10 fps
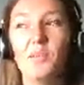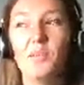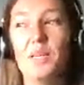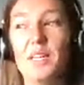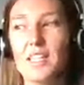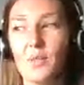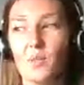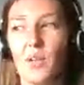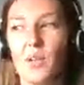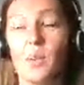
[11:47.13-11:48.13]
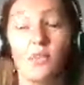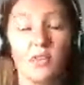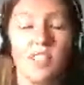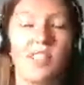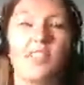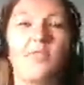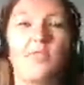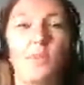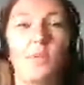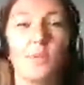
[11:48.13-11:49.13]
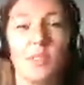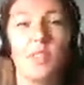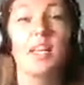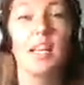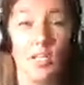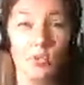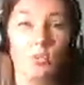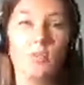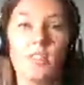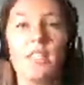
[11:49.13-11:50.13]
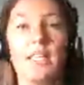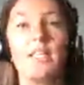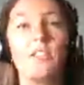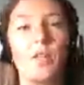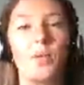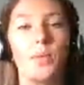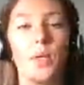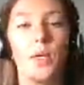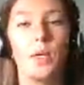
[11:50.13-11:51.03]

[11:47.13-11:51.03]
we received what was an illegible receipt, so